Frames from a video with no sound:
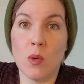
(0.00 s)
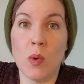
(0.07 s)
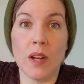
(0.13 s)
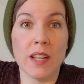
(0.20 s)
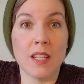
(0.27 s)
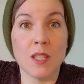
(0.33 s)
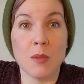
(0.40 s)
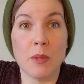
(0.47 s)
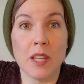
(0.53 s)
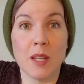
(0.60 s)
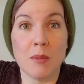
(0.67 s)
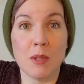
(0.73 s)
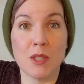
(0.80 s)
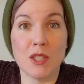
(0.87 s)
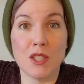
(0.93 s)
wanted to be
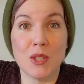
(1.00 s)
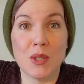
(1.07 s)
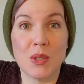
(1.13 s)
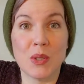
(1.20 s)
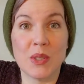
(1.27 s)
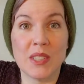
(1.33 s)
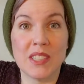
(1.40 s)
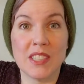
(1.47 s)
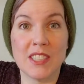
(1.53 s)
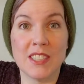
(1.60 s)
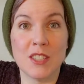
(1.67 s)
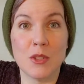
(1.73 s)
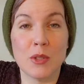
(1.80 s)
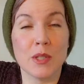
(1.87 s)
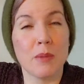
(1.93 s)
able to
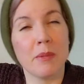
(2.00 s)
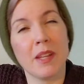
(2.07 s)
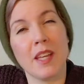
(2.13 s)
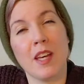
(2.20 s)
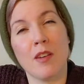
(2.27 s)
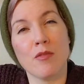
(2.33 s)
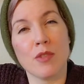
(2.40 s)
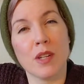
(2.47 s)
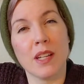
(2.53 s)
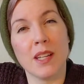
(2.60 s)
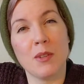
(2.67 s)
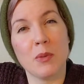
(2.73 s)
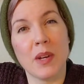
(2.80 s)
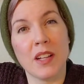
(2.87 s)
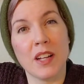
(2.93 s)
do something
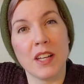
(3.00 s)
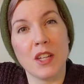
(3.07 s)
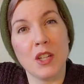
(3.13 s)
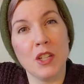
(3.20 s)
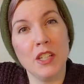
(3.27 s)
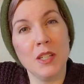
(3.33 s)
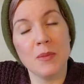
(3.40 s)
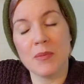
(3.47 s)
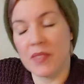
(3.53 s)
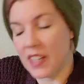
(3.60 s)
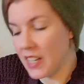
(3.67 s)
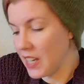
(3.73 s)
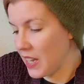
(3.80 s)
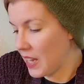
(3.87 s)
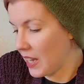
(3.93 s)
comforting while I could.
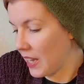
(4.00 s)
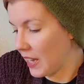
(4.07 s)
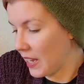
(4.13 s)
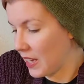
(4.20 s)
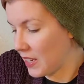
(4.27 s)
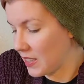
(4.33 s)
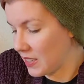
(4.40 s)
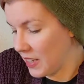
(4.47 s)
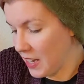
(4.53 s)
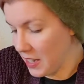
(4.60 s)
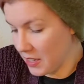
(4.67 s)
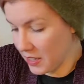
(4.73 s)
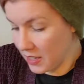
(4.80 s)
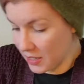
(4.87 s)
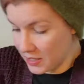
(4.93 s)
And
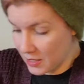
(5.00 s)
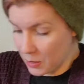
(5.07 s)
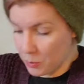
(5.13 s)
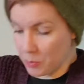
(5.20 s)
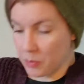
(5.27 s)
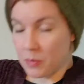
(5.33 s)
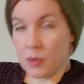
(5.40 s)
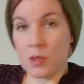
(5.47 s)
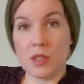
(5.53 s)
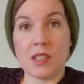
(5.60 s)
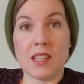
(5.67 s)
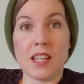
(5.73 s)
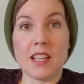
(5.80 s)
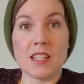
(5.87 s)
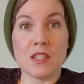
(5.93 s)
got some
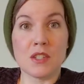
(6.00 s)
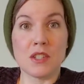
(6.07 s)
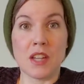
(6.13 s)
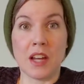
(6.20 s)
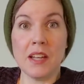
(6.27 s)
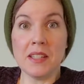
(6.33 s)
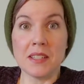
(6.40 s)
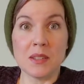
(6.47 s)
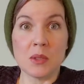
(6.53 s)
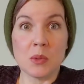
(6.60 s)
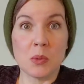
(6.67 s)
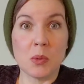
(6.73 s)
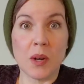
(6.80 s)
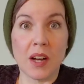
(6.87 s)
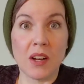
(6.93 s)
things done
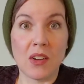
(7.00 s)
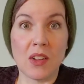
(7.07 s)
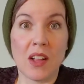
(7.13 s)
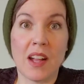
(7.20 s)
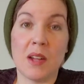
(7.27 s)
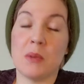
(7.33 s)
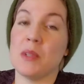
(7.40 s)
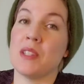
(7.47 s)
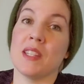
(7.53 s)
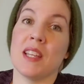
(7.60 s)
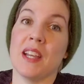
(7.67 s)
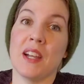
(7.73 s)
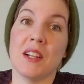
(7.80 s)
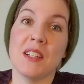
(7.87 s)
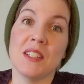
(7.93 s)
while I was
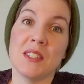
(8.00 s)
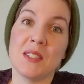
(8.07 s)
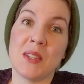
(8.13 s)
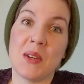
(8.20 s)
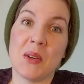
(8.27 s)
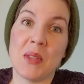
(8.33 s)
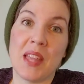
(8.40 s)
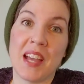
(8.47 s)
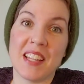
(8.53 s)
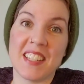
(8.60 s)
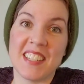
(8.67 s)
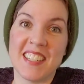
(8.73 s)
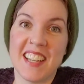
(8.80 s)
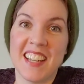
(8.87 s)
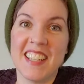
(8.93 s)
there, so
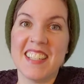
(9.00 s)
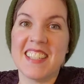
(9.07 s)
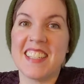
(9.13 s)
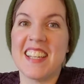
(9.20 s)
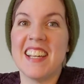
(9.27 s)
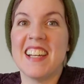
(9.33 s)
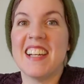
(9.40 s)
that's nice.